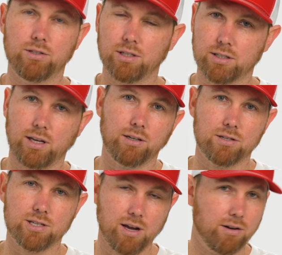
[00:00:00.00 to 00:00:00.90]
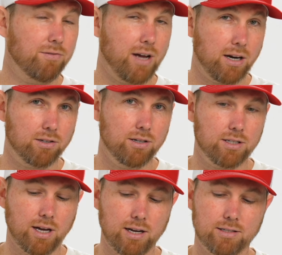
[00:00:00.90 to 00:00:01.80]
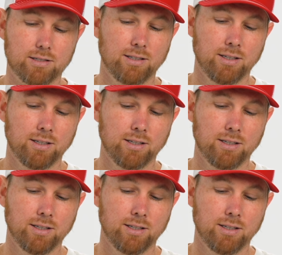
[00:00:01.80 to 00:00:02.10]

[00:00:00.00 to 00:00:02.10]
just like your standard factory sights.